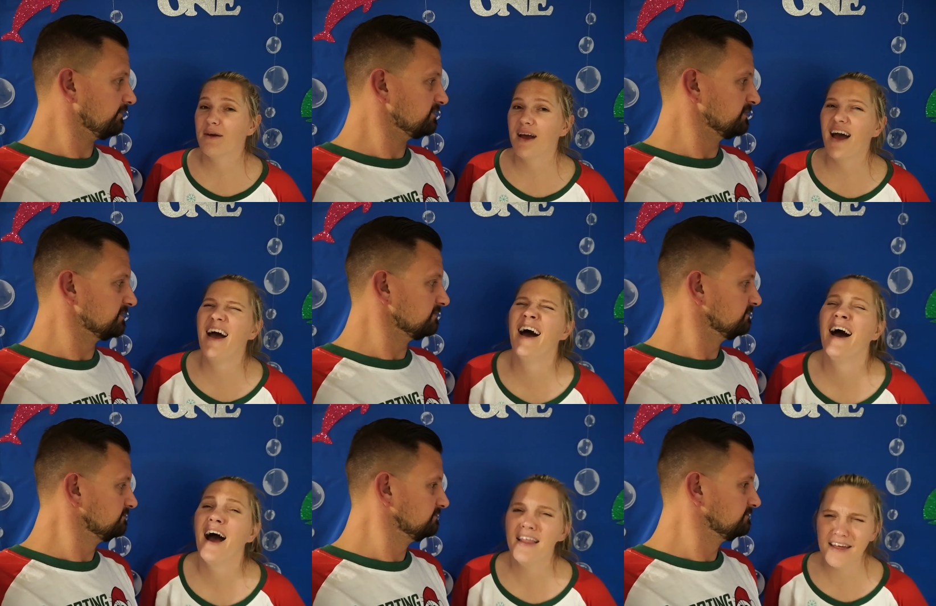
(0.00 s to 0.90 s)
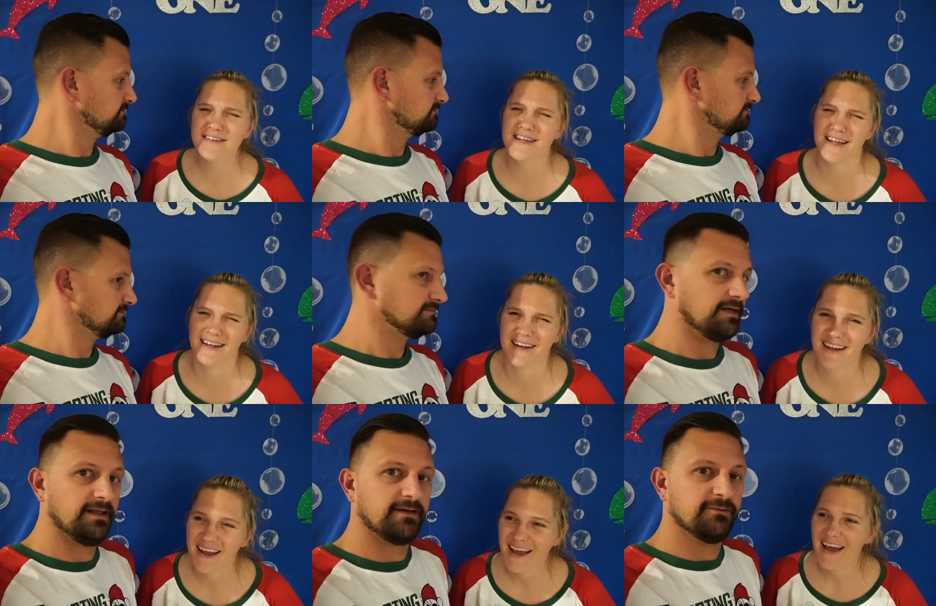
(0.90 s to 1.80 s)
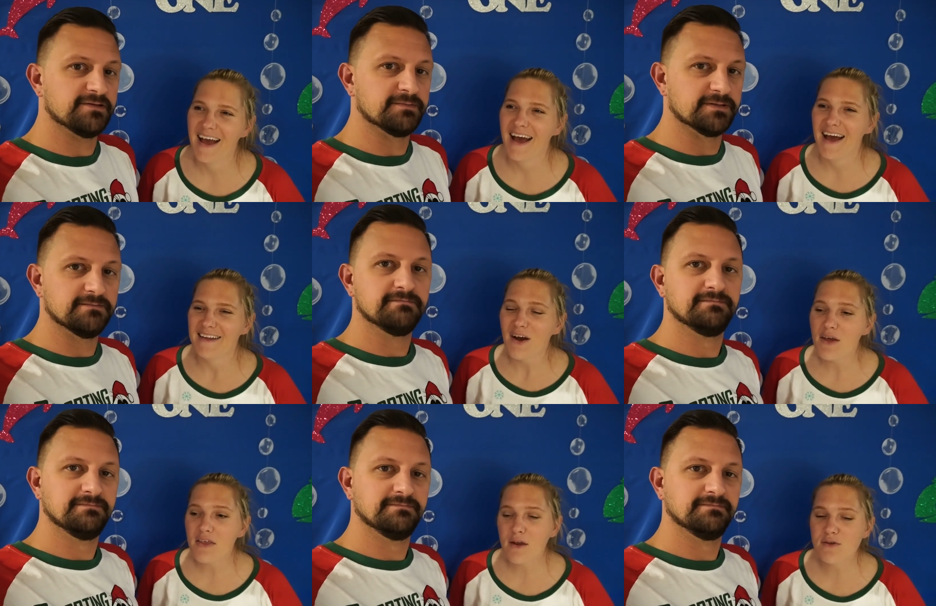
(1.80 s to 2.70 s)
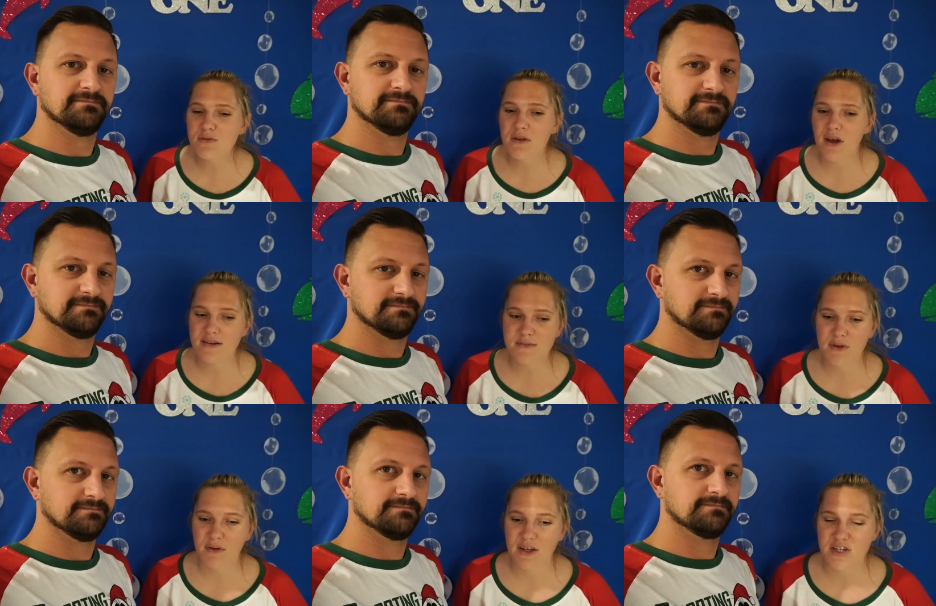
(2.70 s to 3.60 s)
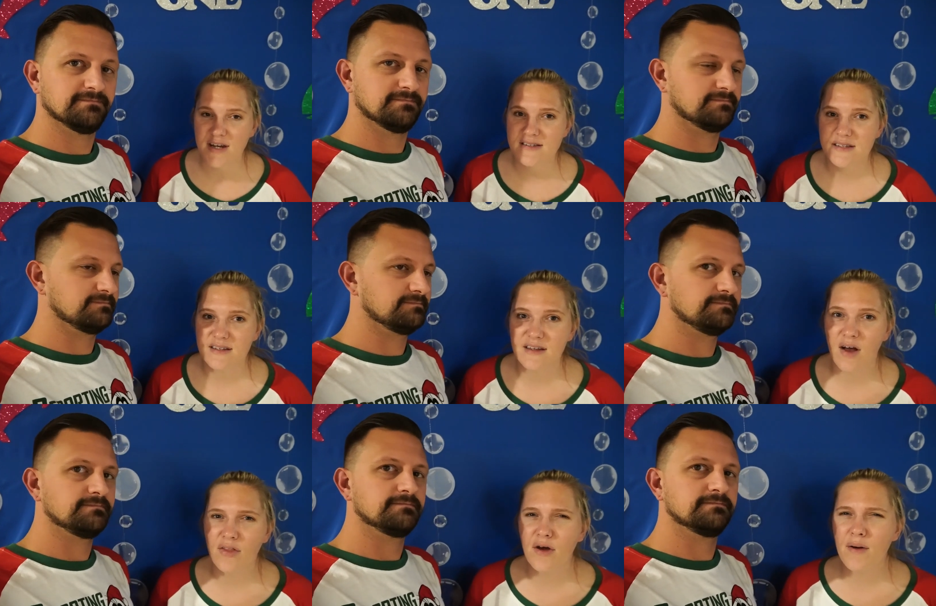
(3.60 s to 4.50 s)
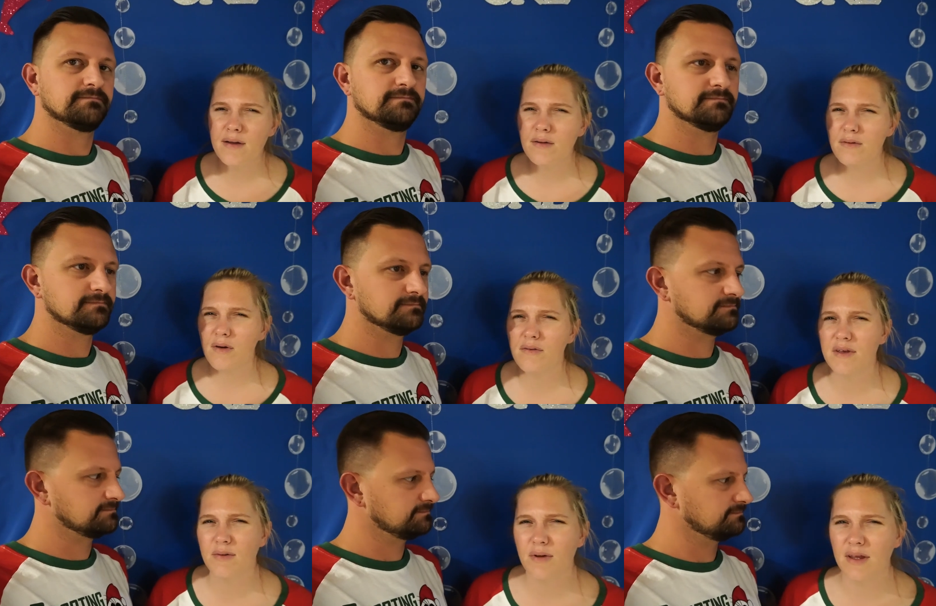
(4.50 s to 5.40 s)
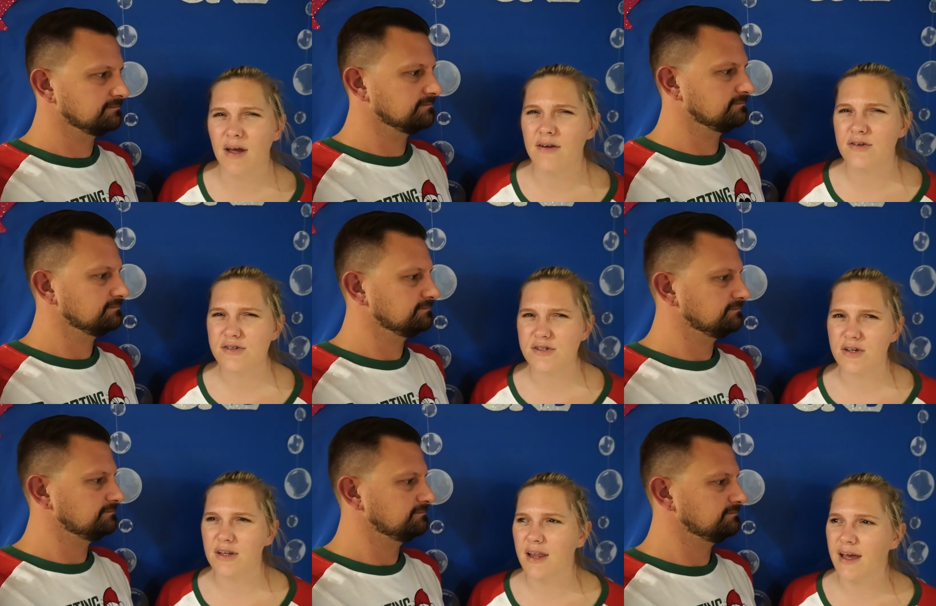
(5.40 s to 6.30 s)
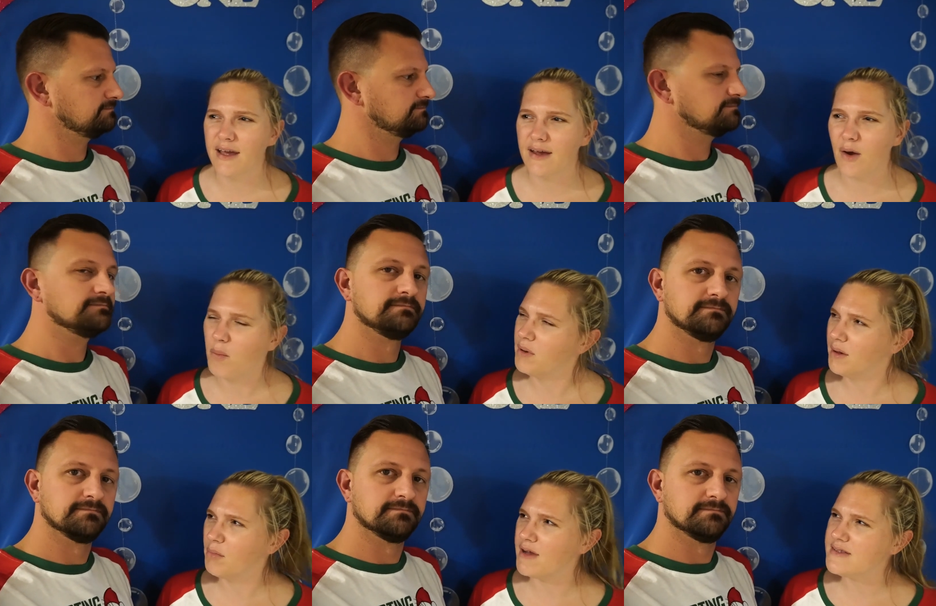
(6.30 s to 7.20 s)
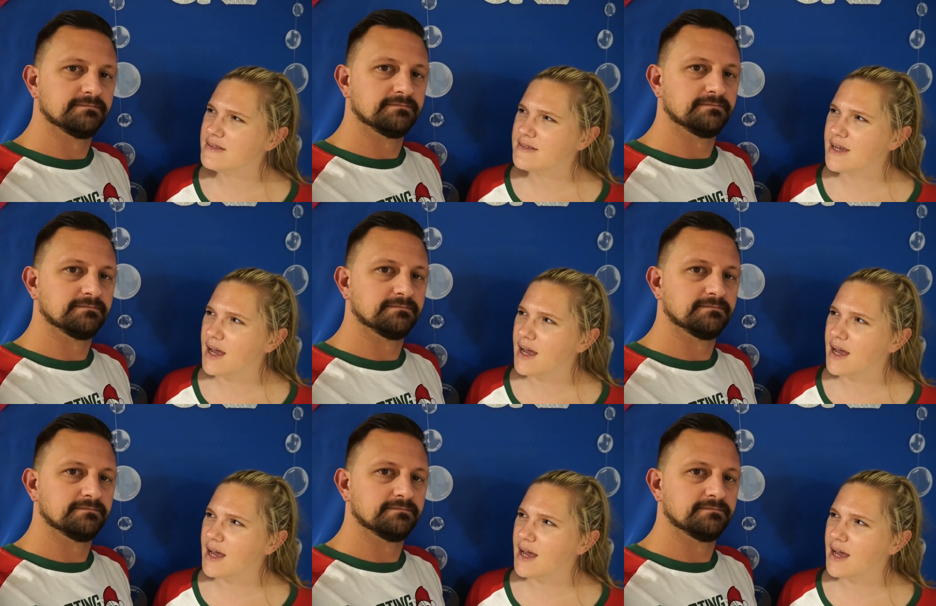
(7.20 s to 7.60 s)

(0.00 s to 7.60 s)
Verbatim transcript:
Speaker 1: Christmas. I liked it.
Speaker 2: I like Christmas.
Speaker 1: No, I thought it was really awesome, though. Like, Jackson, although I don't know if he really understood, like, opening presents